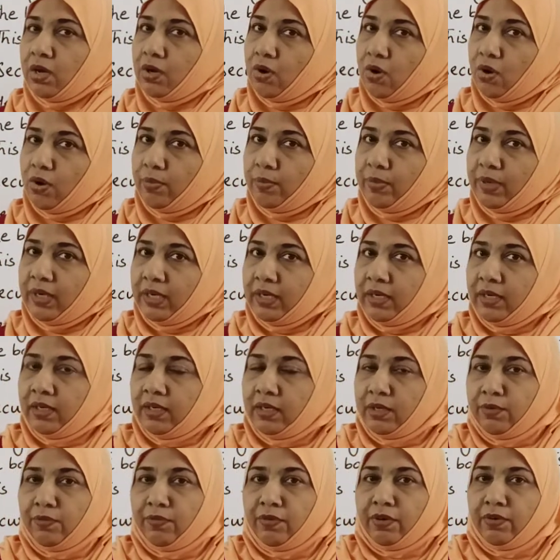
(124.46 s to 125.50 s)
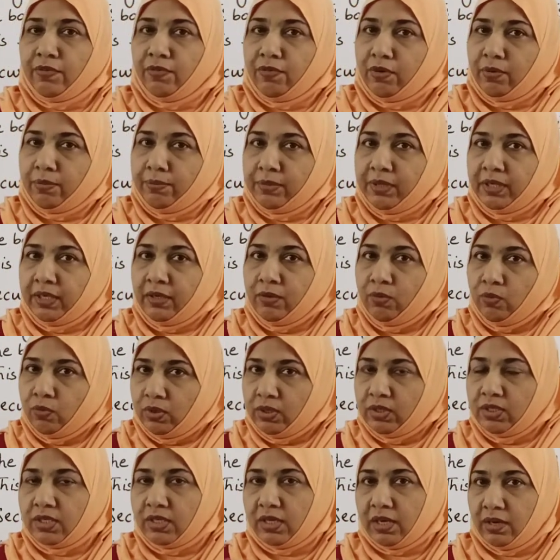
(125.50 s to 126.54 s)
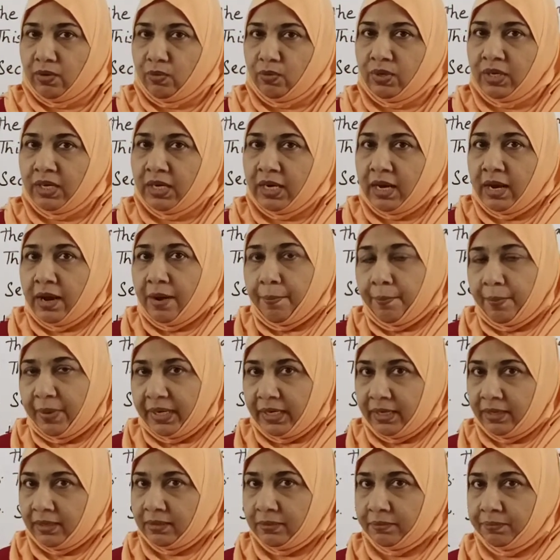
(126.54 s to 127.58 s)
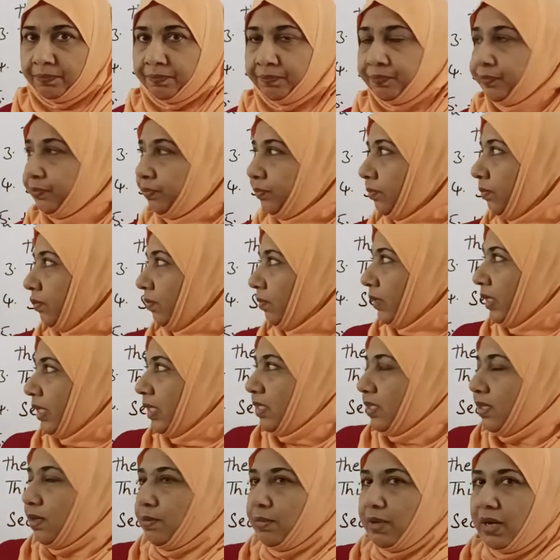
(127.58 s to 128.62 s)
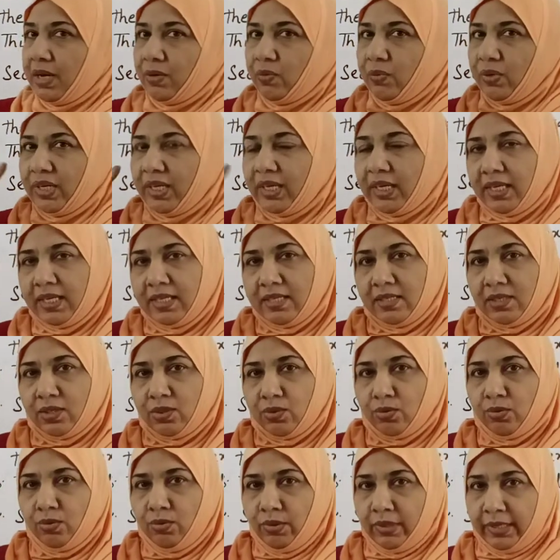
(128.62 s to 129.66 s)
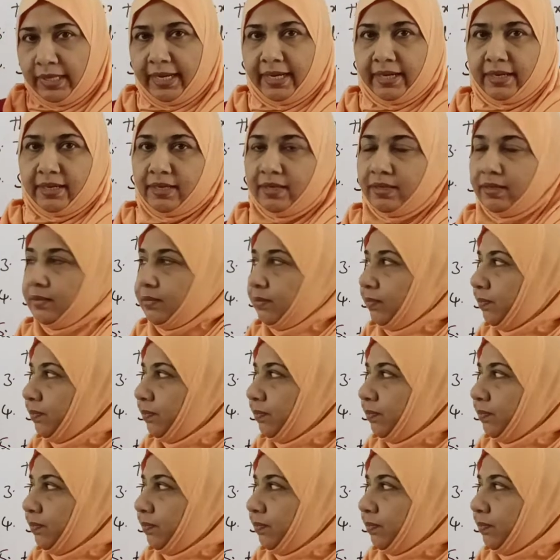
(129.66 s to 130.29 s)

normally differ from the words given, but some are very easy to get.